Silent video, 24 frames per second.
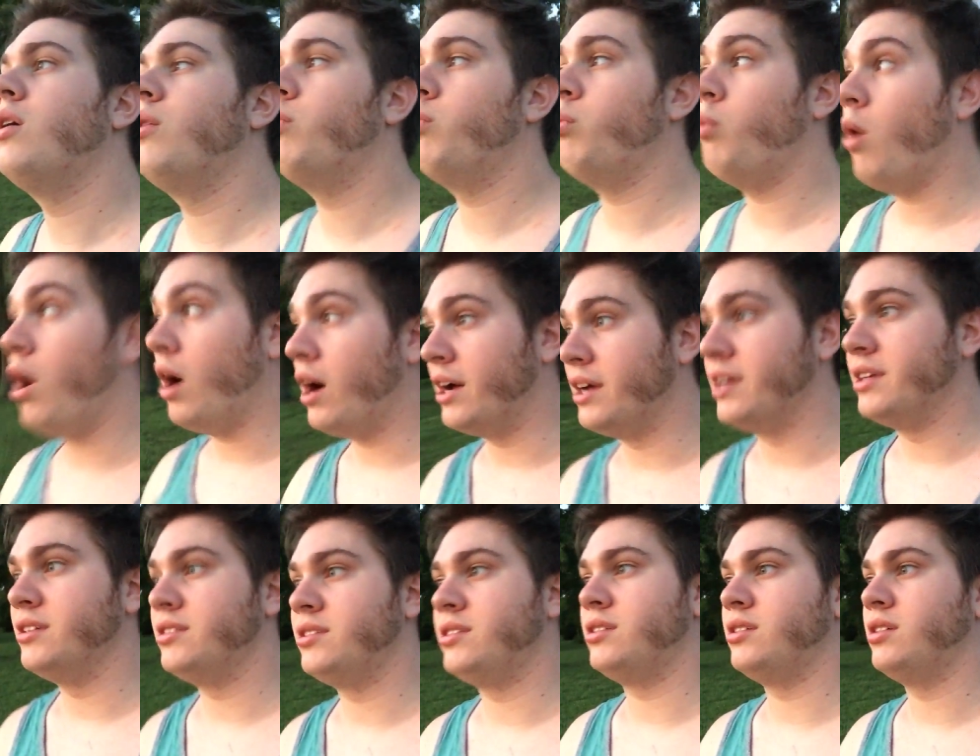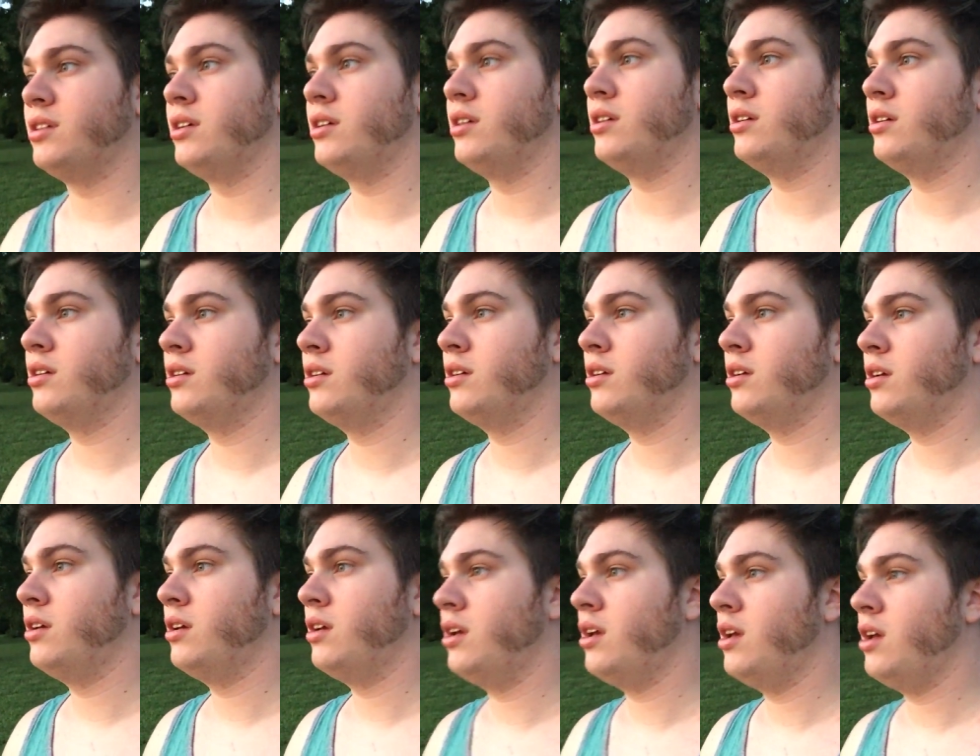was
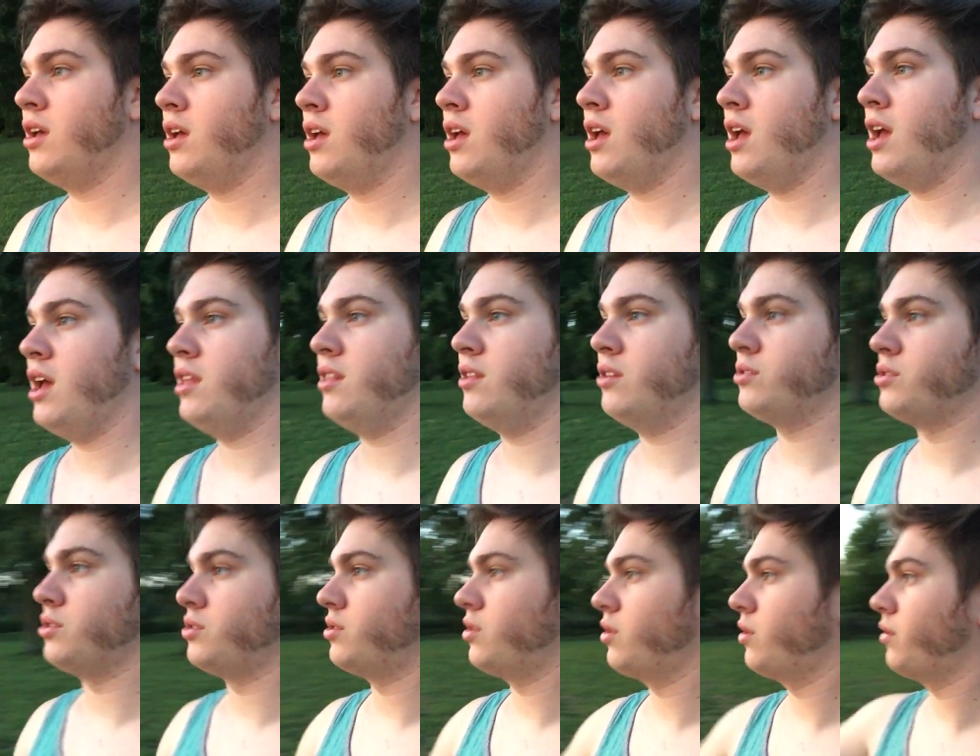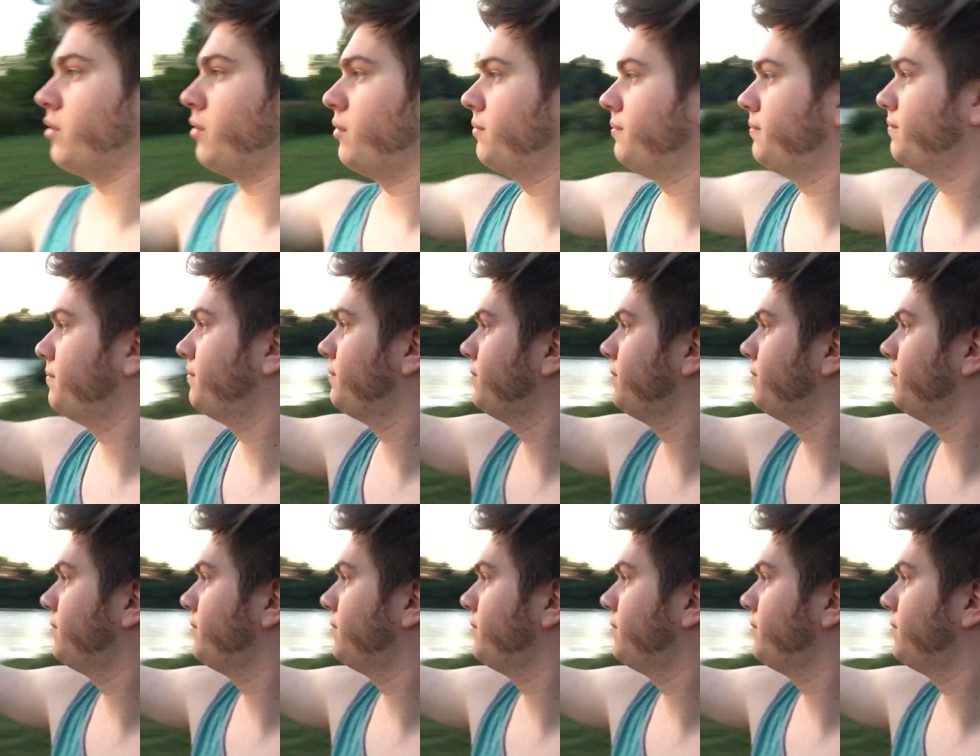a, there's a turtle